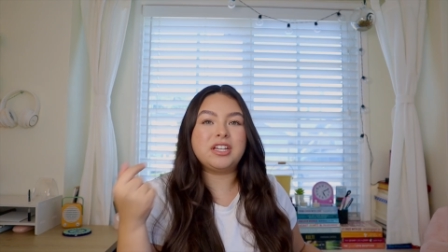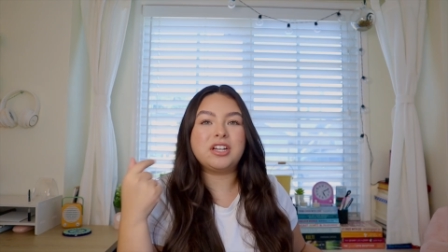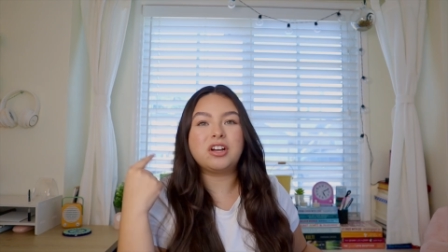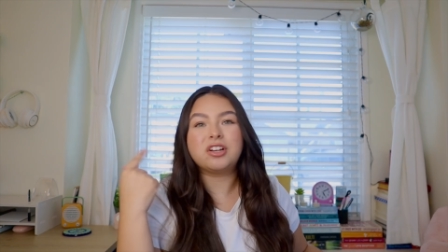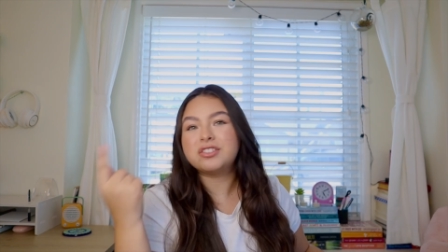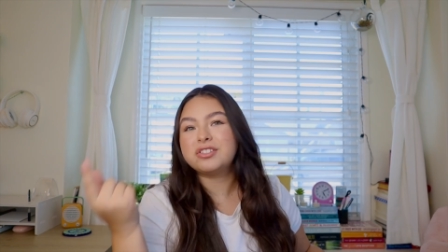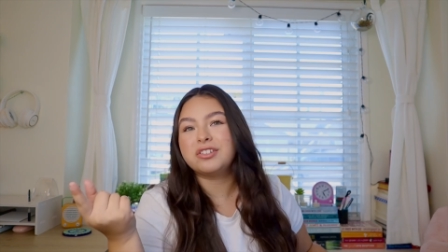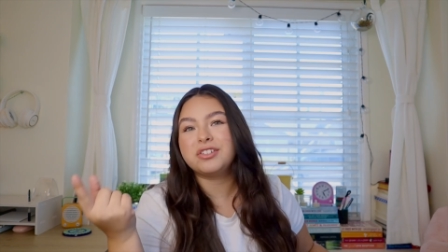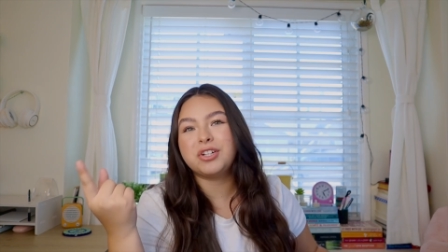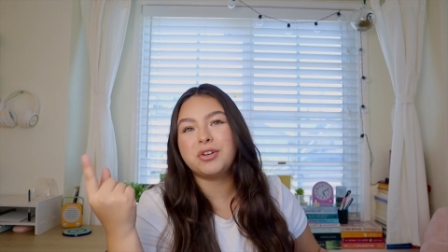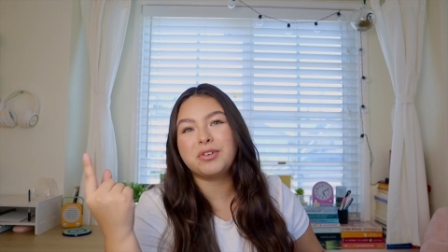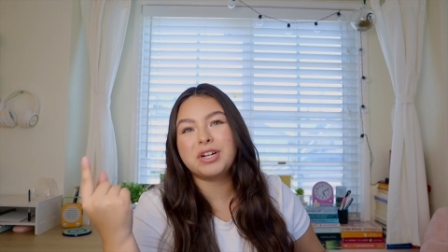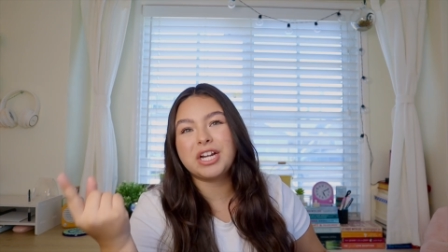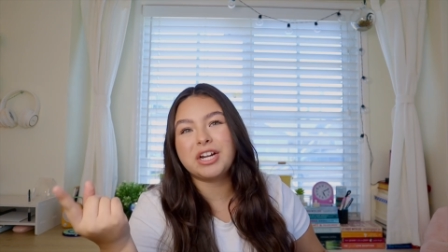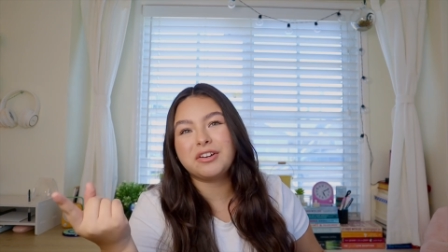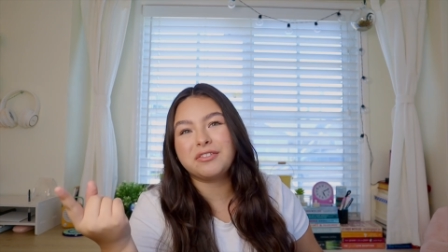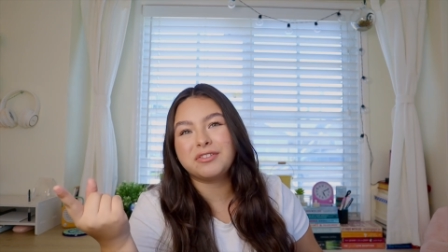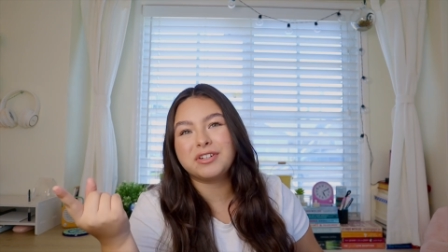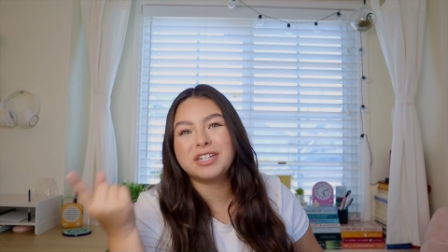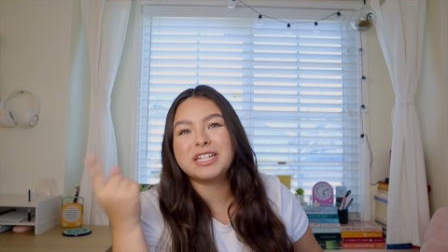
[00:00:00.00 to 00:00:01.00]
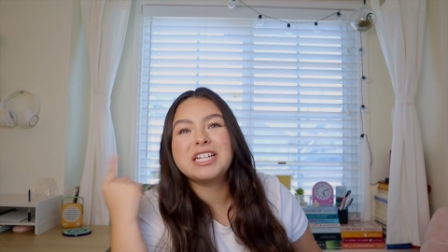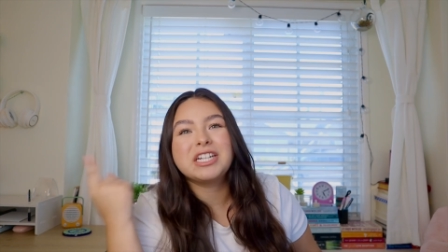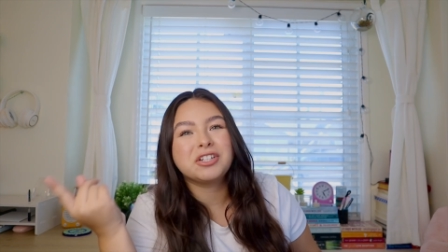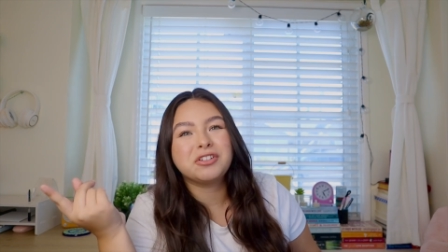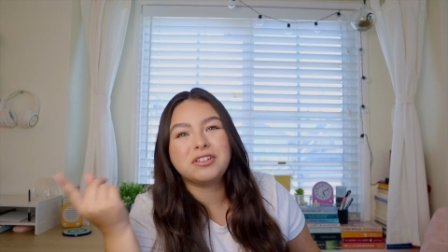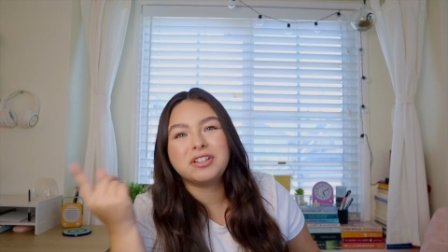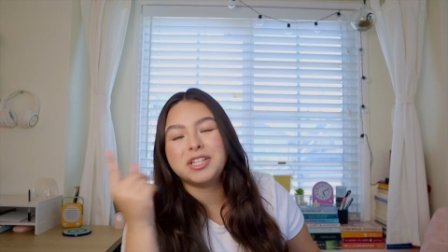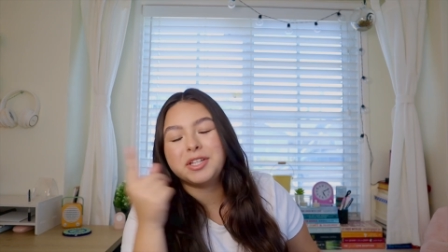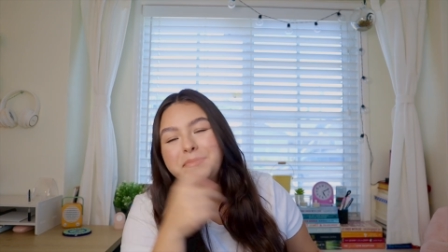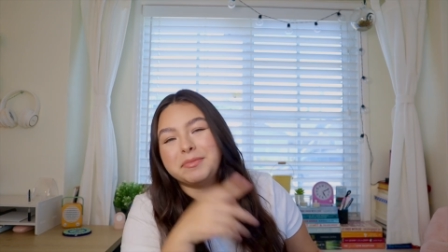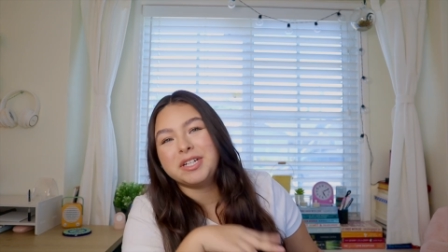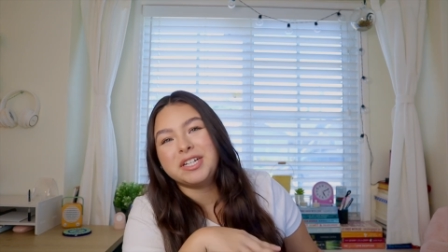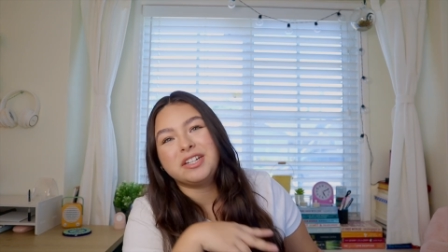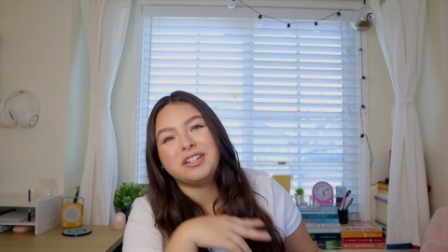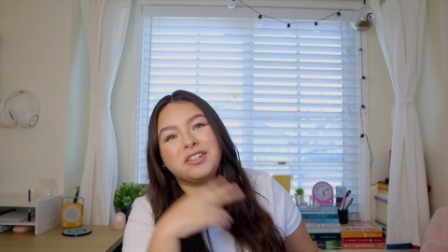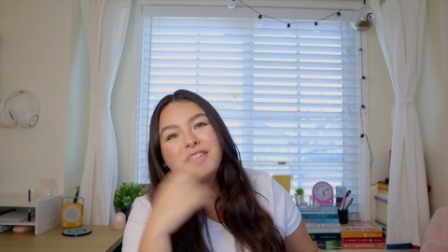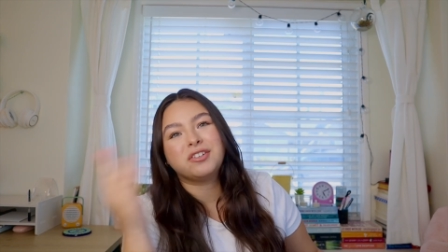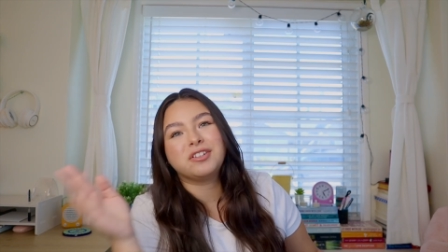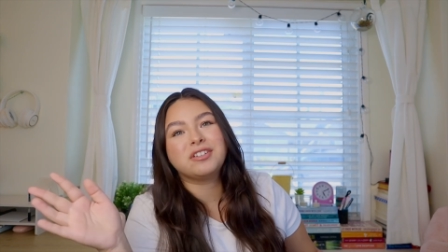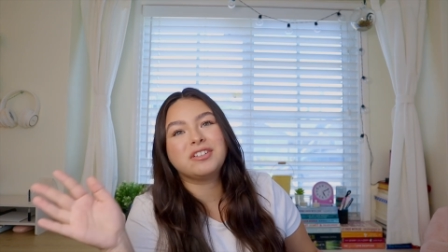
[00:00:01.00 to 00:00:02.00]
Also, I don't care for Kindle
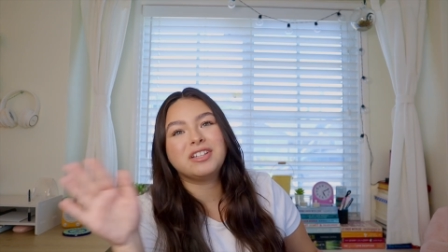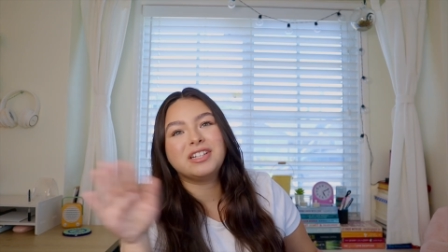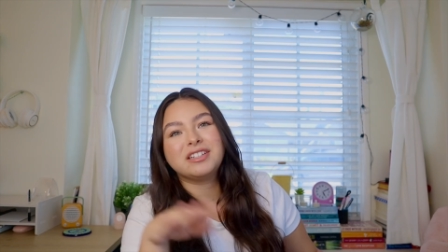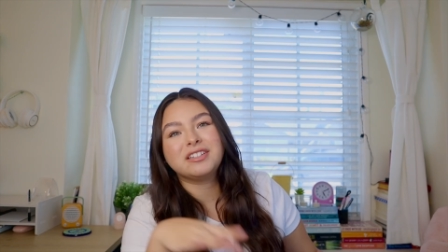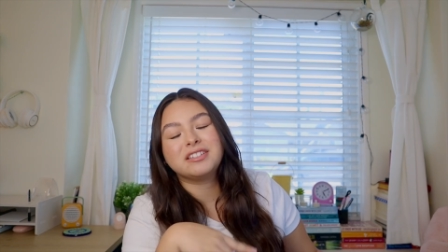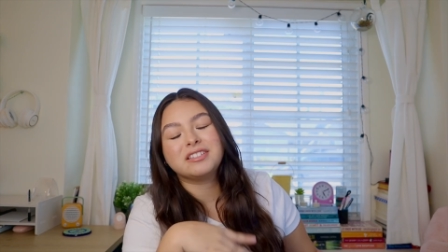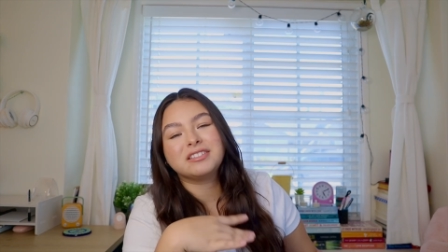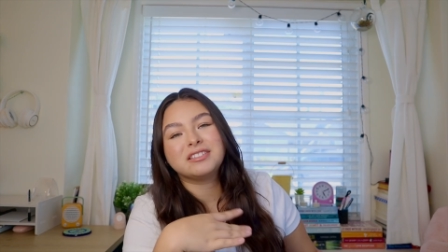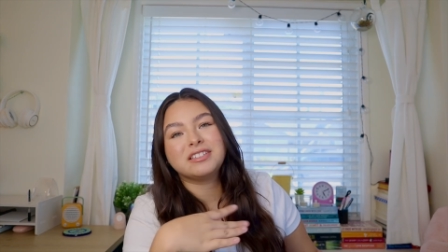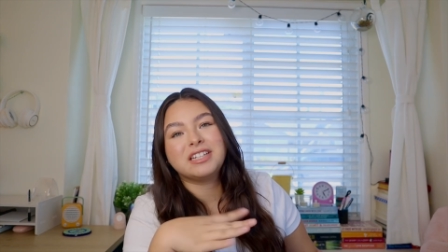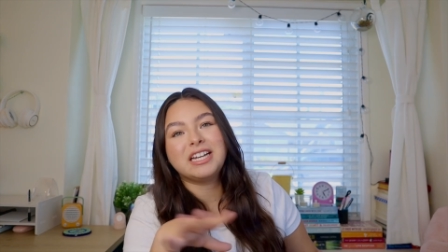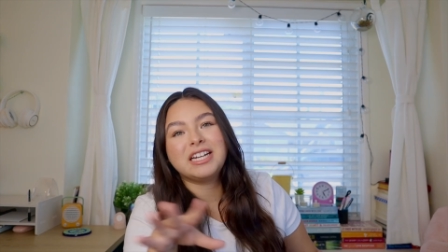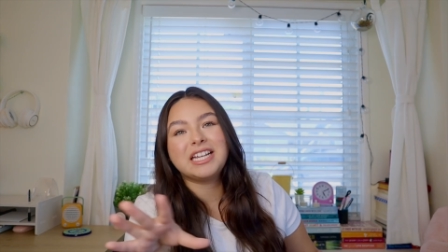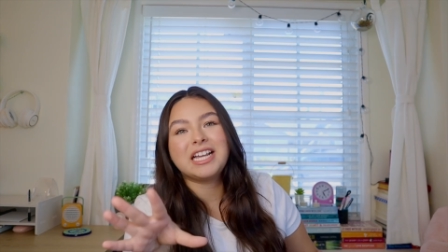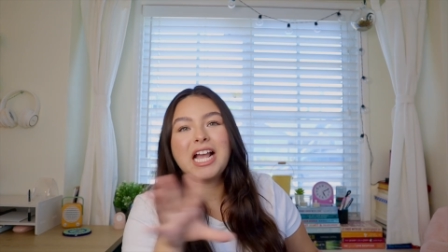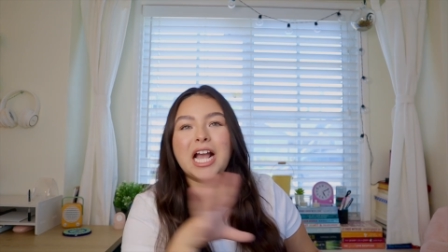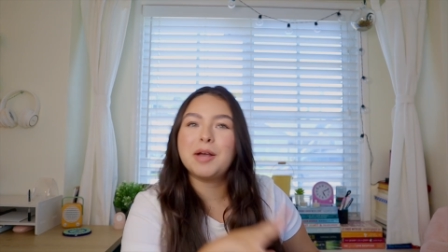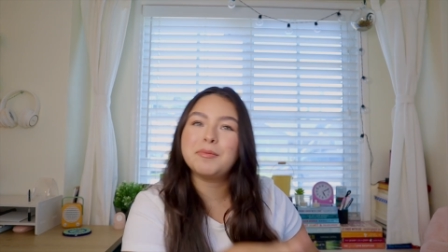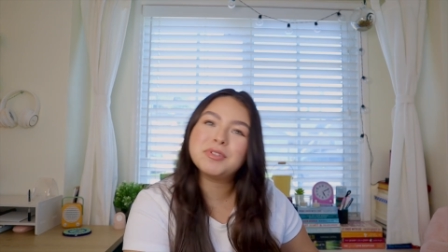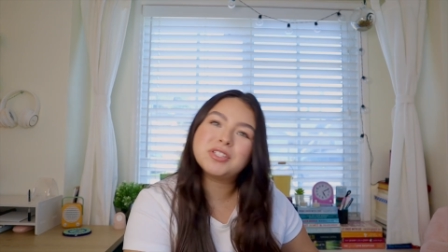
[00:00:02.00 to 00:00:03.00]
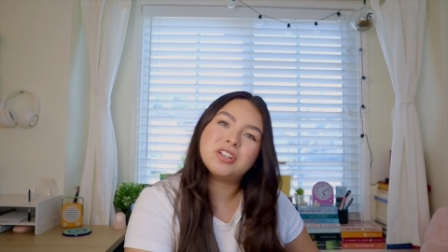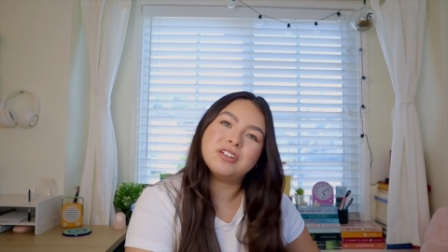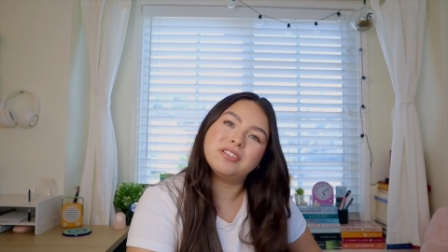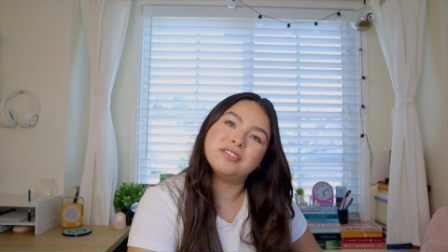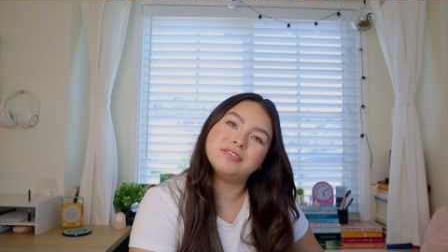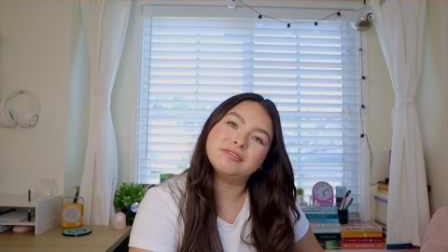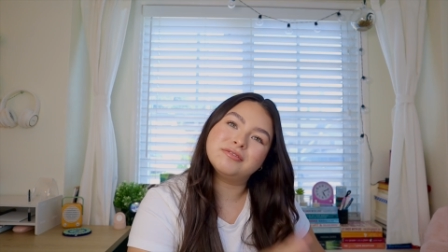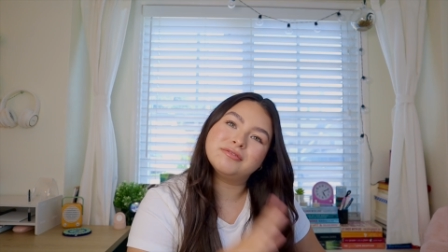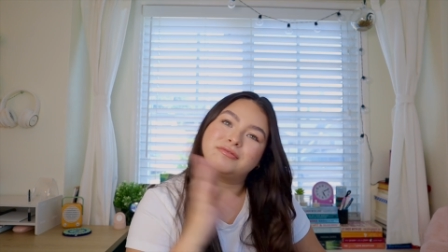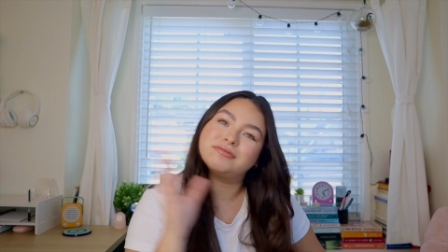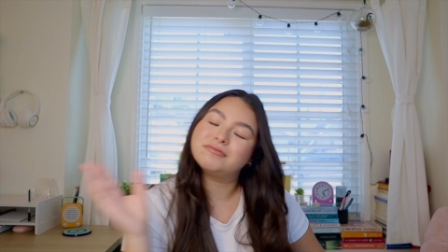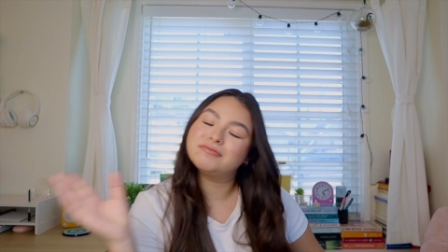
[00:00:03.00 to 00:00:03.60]
Unlimited or like any Amazon